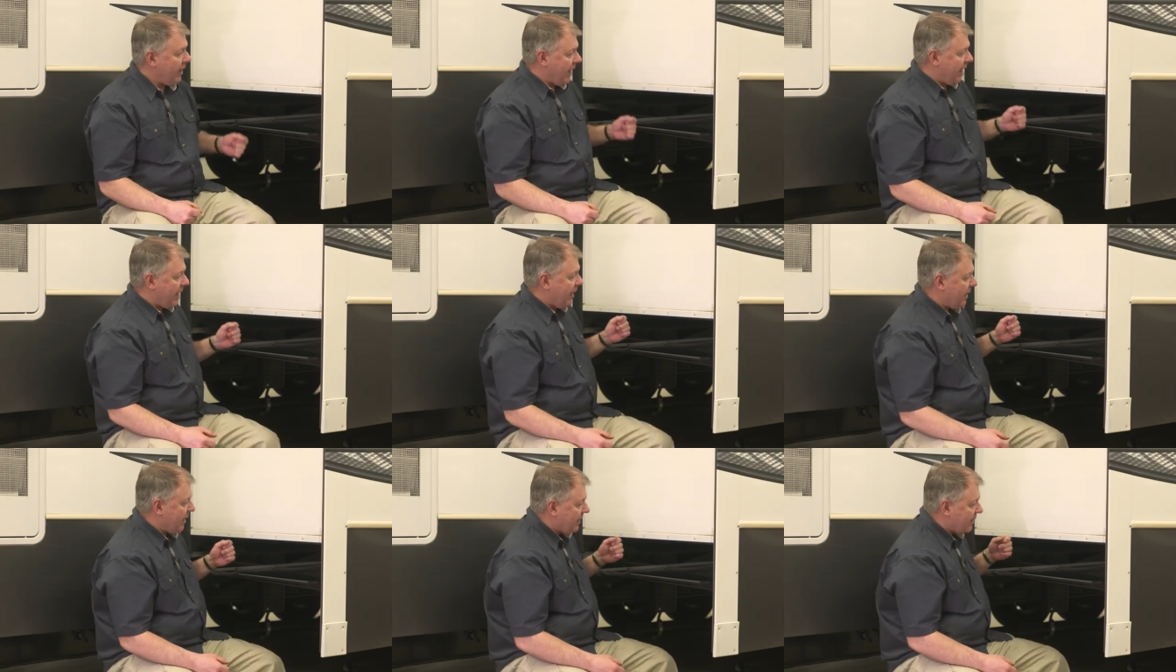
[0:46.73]

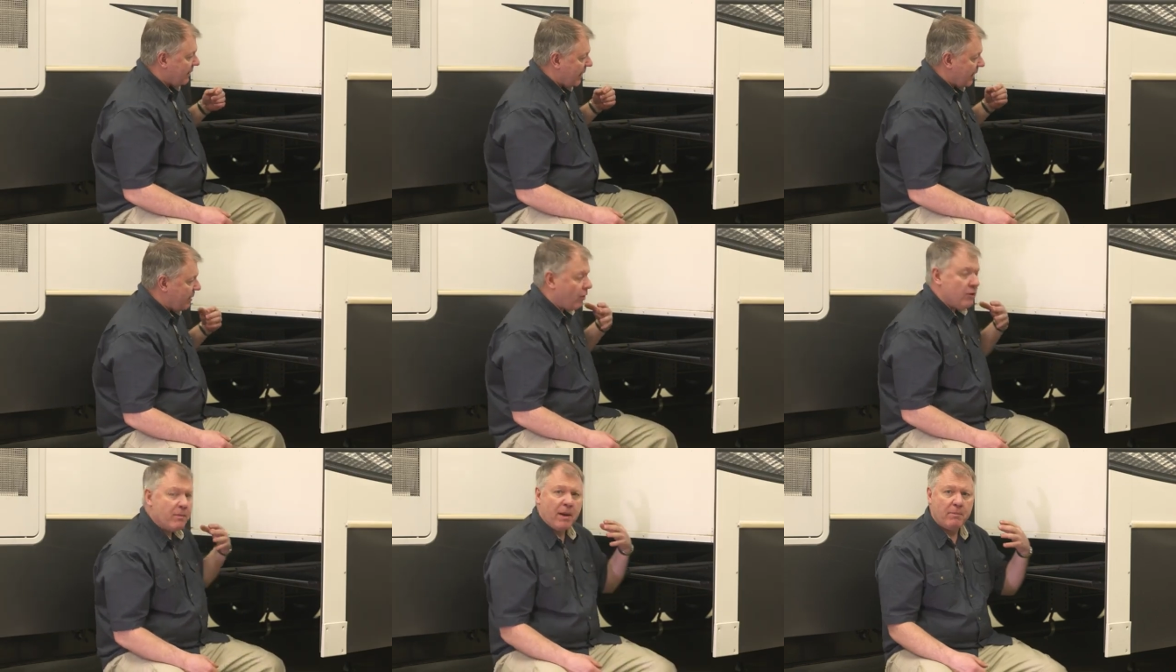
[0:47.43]
and I
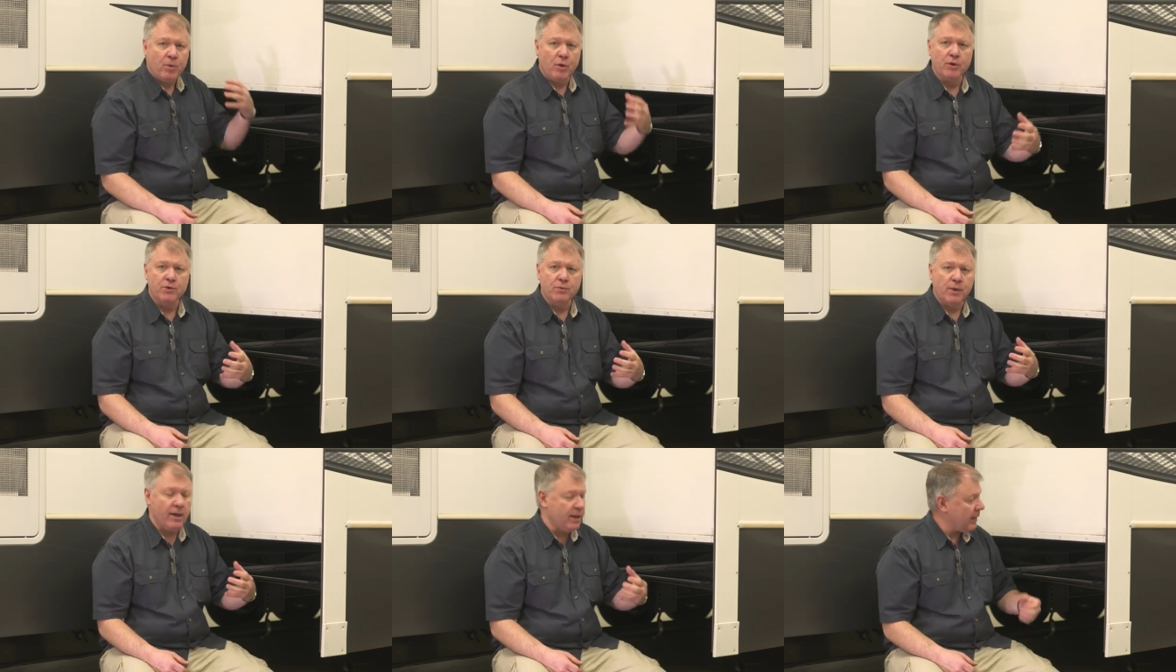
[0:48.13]
know that my motor's
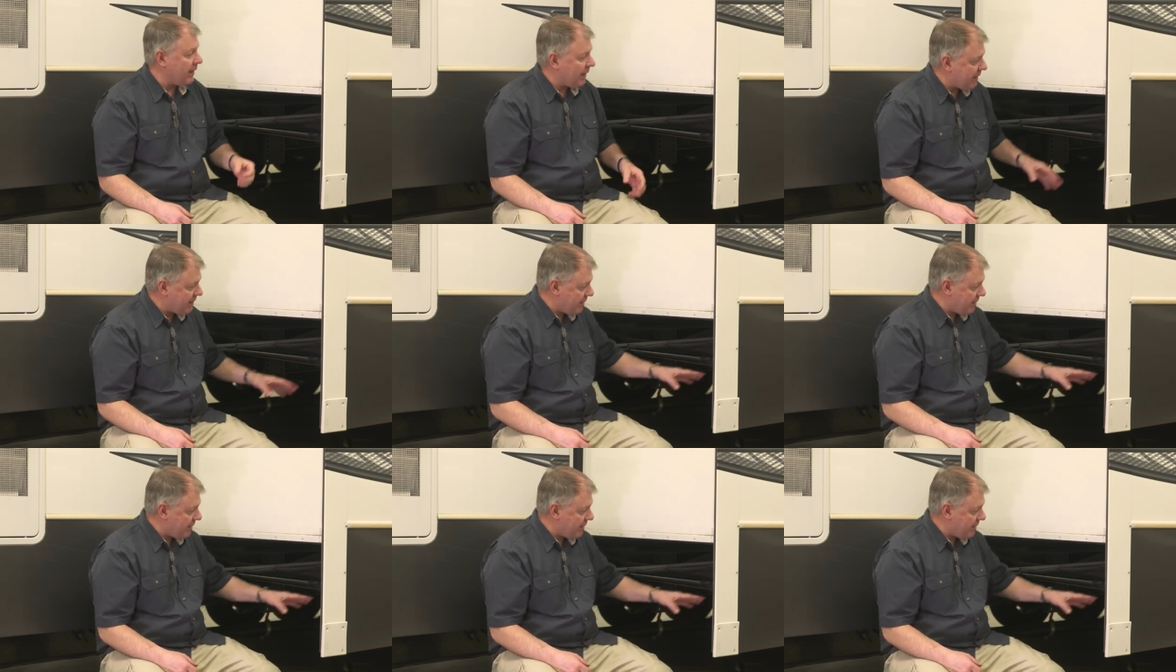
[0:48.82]
running, and I